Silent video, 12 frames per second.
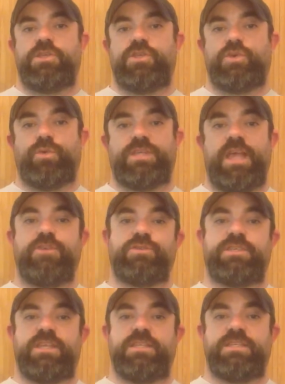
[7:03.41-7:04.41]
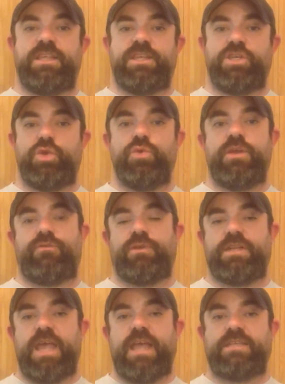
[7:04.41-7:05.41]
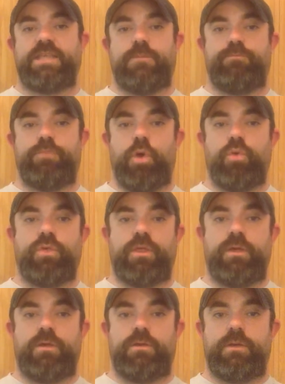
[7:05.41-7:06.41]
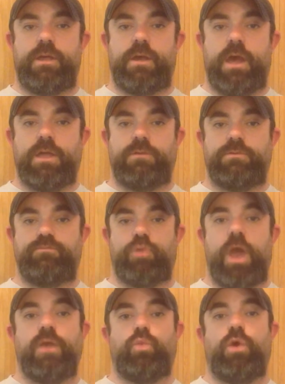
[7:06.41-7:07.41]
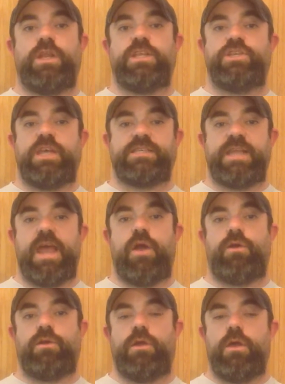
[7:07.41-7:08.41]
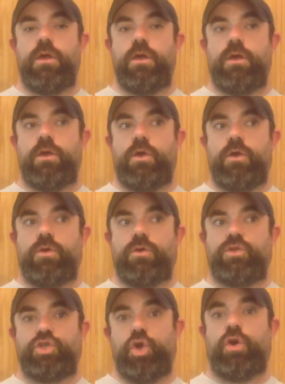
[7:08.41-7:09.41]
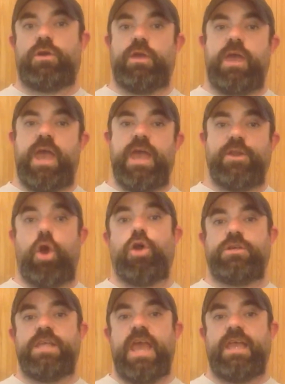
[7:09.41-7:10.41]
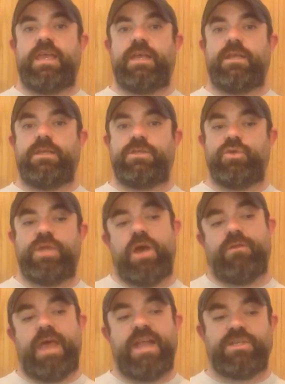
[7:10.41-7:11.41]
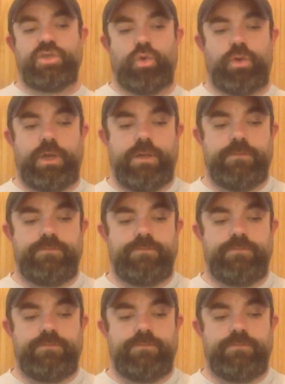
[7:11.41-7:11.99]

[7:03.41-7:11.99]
So it's interesting to see the two different takes that both Brian Wood and Jason Aaron took and are taking to tell that story.